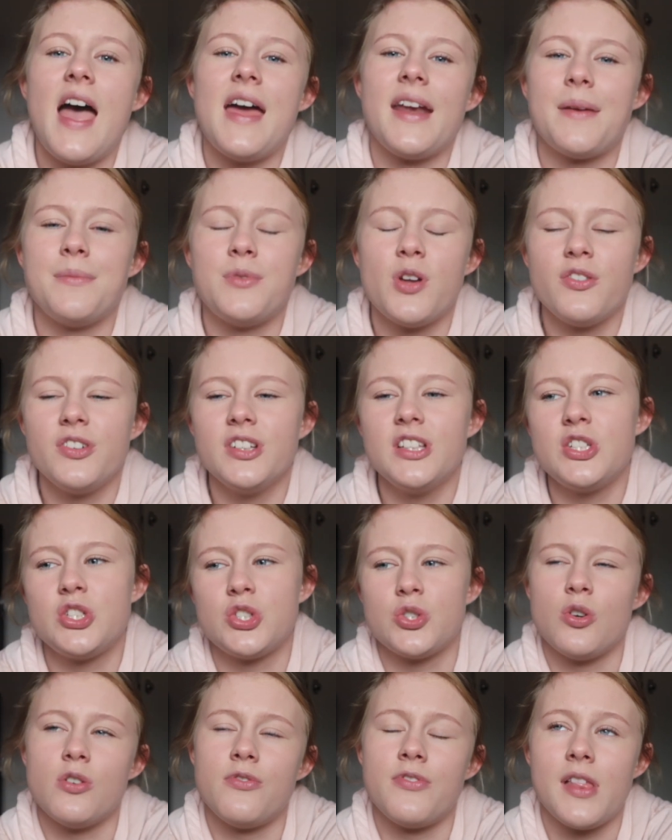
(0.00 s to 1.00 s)
And I'm not really
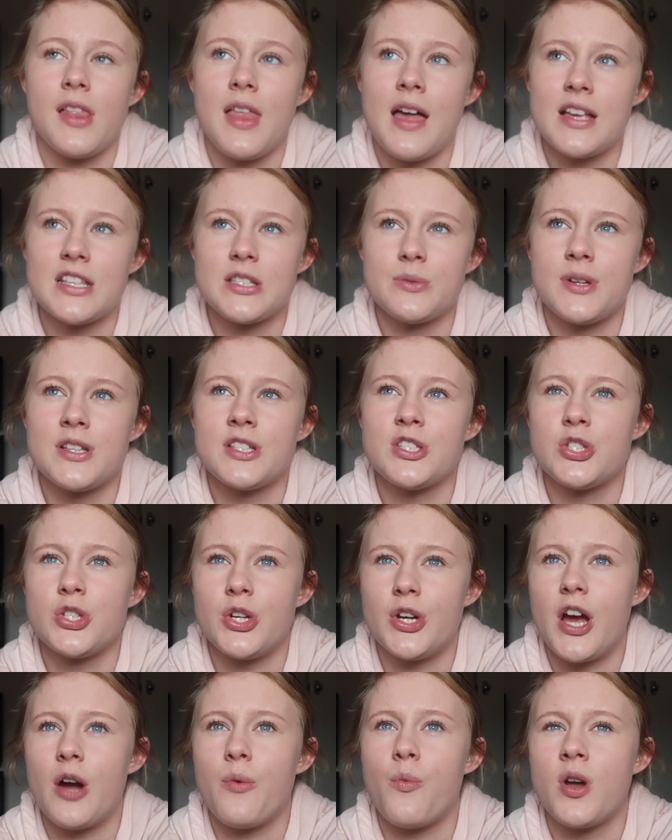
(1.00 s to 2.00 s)
sure for the last one, so
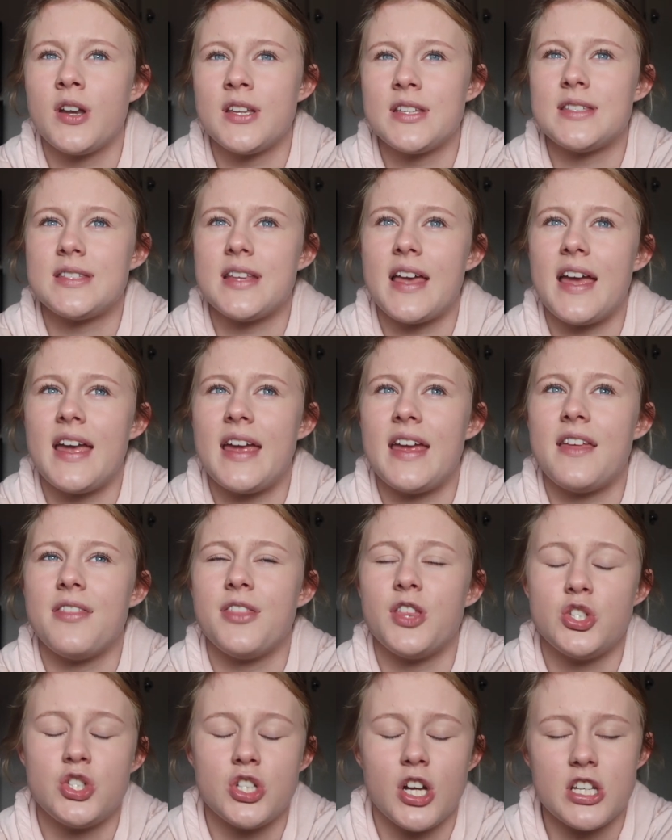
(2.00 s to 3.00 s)
I want to say
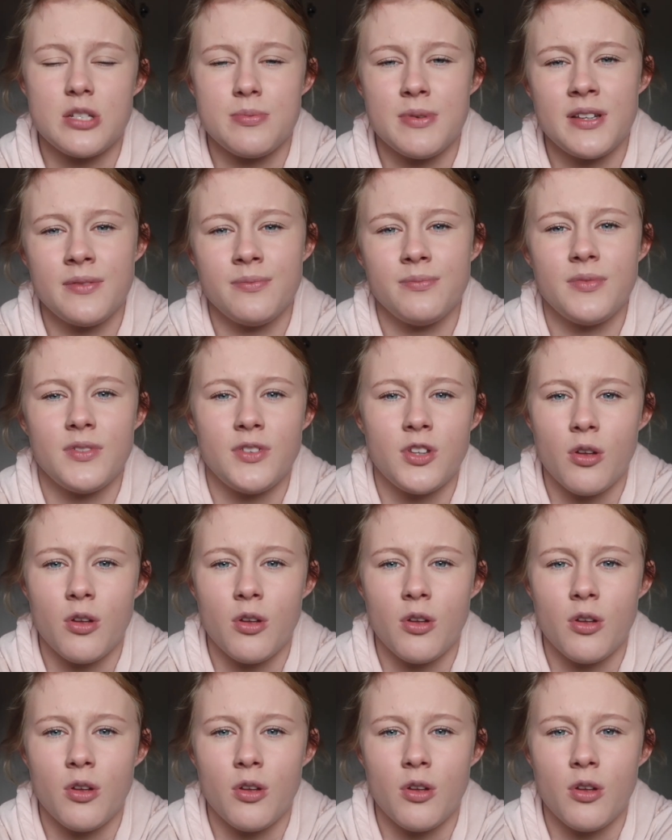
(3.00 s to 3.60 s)
the judgment,